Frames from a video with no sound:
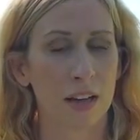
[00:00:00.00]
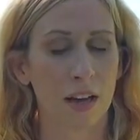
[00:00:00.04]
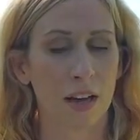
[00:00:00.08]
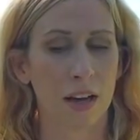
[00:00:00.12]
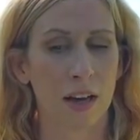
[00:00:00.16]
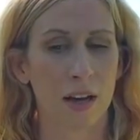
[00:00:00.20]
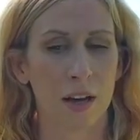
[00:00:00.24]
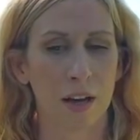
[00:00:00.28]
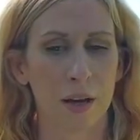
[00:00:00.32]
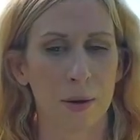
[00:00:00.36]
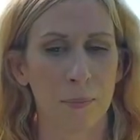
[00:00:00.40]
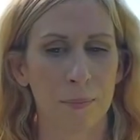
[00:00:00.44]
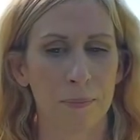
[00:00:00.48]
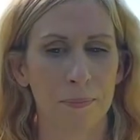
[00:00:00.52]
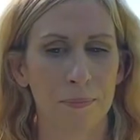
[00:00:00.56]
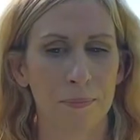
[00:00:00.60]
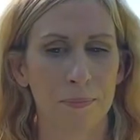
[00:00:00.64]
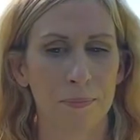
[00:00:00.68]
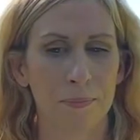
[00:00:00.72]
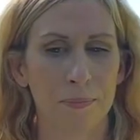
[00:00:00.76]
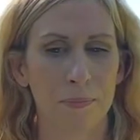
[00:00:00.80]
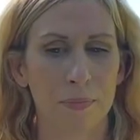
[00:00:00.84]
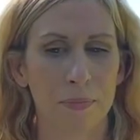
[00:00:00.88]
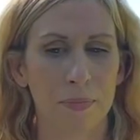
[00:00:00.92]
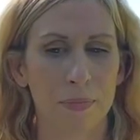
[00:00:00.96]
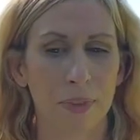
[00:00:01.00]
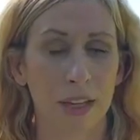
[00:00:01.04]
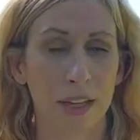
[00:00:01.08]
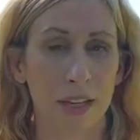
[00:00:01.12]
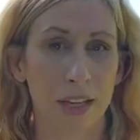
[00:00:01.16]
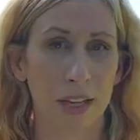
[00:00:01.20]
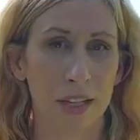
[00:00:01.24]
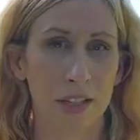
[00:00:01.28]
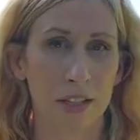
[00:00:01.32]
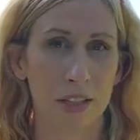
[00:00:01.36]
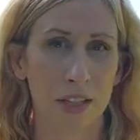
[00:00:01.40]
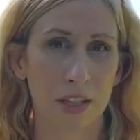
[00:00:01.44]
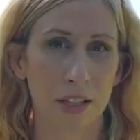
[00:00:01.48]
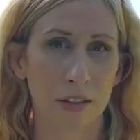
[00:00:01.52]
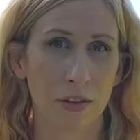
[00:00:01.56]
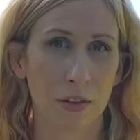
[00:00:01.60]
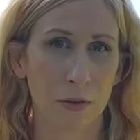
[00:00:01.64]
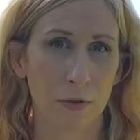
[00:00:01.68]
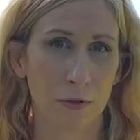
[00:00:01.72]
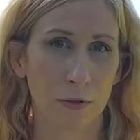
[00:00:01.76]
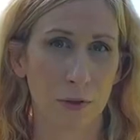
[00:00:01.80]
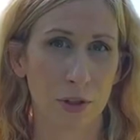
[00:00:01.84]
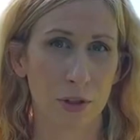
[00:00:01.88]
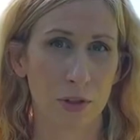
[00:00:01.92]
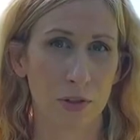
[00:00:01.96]
Um, like I did the
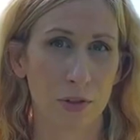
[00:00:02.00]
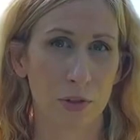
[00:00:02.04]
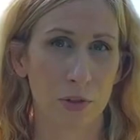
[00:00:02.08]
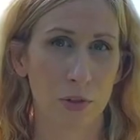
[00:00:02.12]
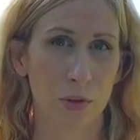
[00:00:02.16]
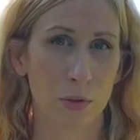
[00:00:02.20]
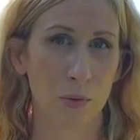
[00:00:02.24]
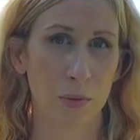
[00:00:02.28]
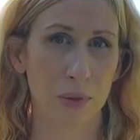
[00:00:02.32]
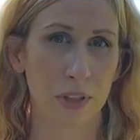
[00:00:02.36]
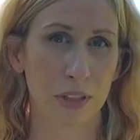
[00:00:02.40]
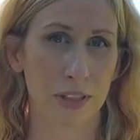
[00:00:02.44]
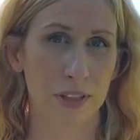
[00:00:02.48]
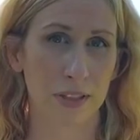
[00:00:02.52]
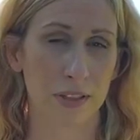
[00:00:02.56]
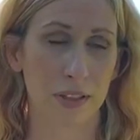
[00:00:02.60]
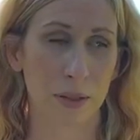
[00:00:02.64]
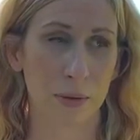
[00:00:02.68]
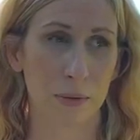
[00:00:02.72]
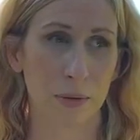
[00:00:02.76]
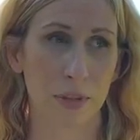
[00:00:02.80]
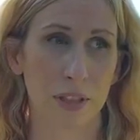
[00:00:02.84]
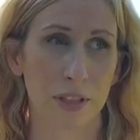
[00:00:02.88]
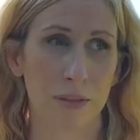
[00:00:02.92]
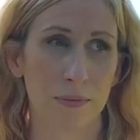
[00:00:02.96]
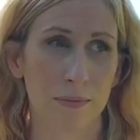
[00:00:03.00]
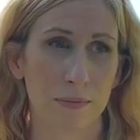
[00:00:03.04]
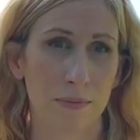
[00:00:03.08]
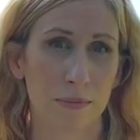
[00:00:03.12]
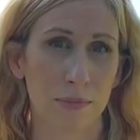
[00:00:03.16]
first two weeks, I would